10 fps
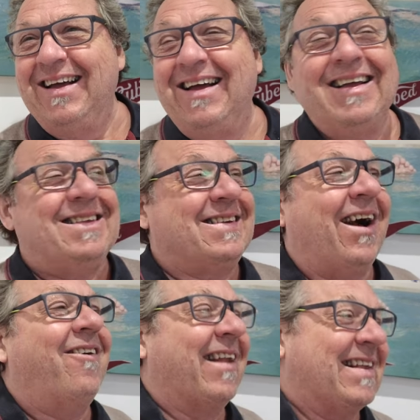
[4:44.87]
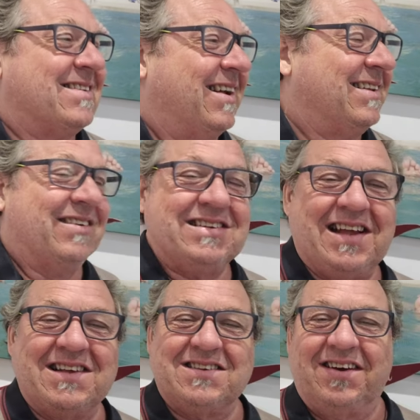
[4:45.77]
it's cold outside. I don't want to stay
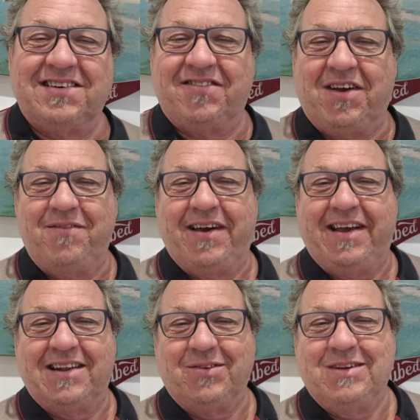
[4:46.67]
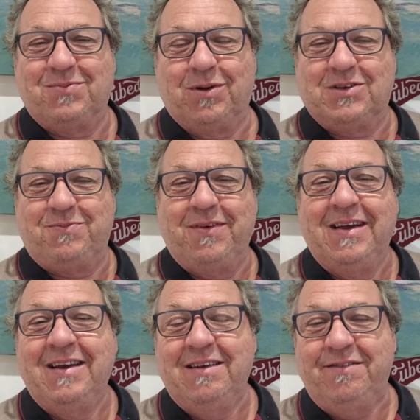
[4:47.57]
outside. So I've come back here. I don't want to watch
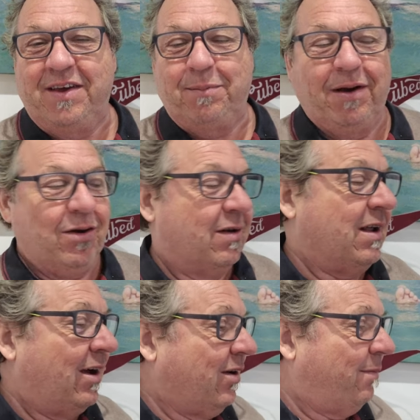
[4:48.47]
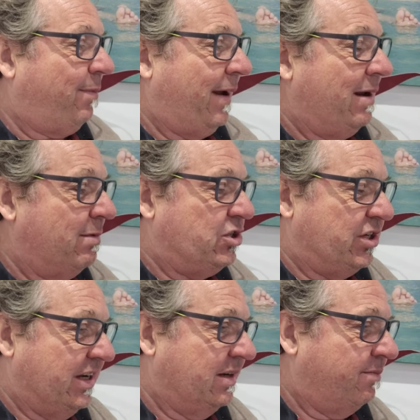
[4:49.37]
thing. I've got, I've got a plane
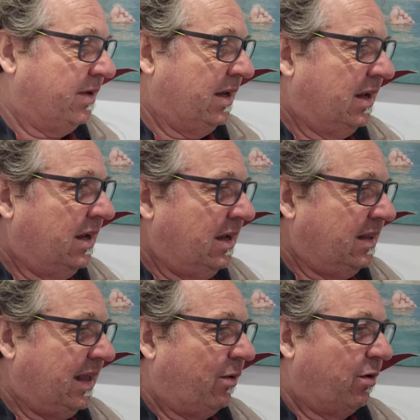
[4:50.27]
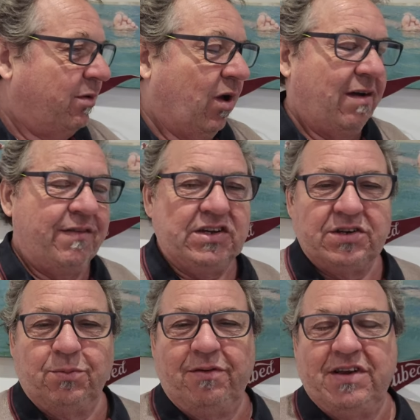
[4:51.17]
machine yeah, we're doing night
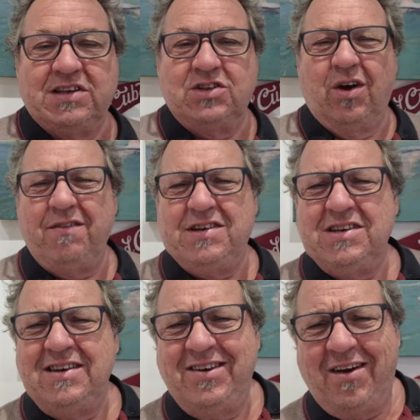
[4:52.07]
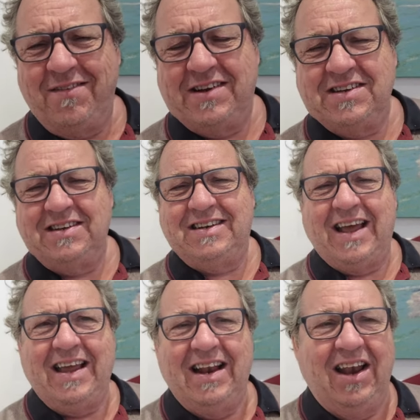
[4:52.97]
vision, whether it's night vision, night vision,
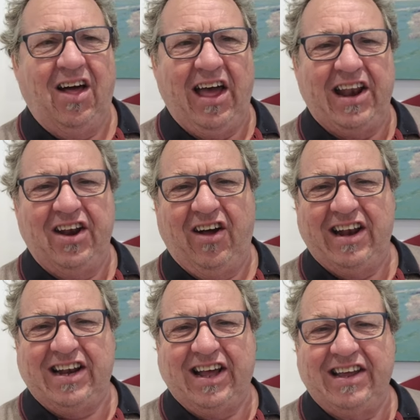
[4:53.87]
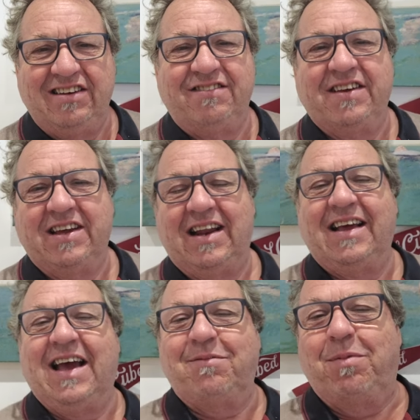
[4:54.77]
day in light, night day in thingy that
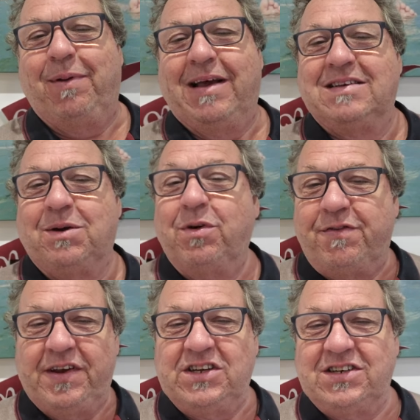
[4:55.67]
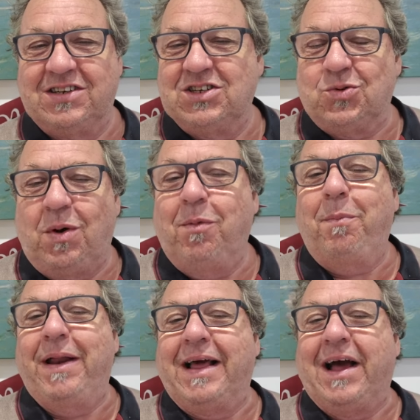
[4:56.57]
game we're playing. Because I want to finish it. Just one more
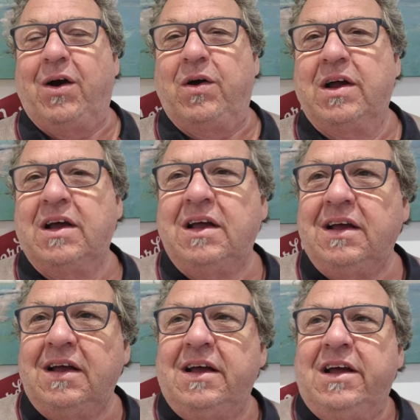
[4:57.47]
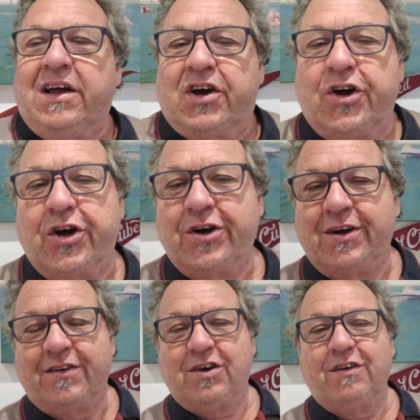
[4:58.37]
bit to go.
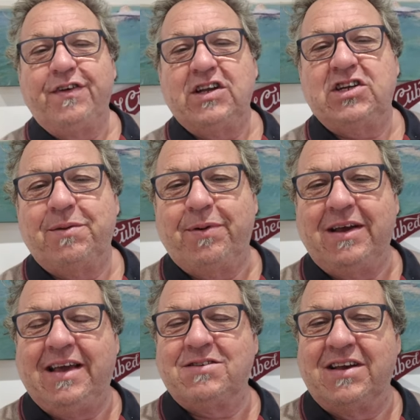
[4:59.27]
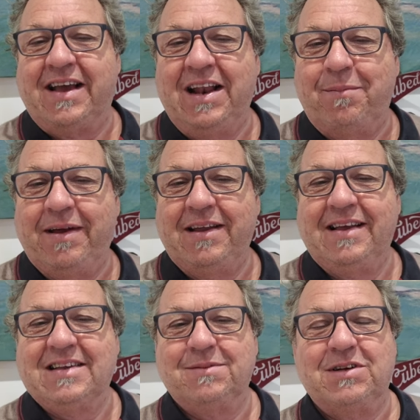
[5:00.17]
Oh, I've got to finish it, but it keeps on killing me. It
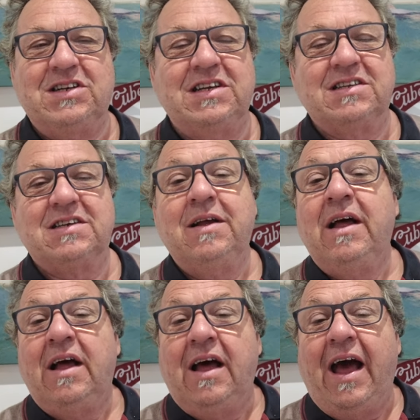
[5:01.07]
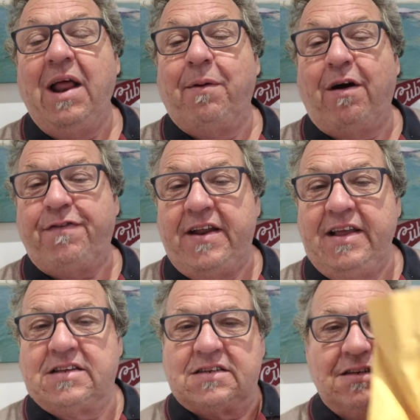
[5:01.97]
gets on my tits. Anyway, I found
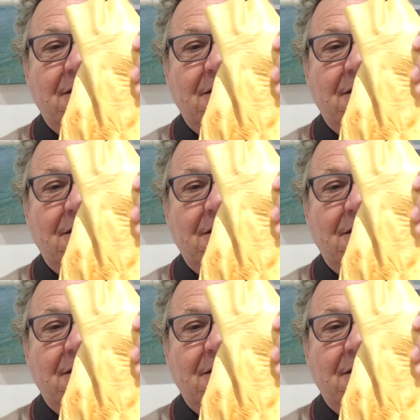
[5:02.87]
this.